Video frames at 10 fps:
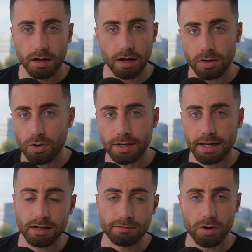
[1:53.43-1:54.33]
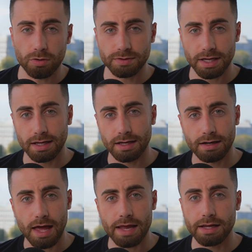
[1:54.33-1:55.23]
and not getting involved in
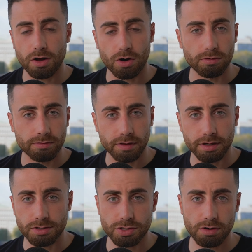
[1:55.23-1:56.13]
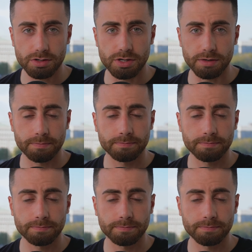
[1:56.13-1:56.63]
any of the construction.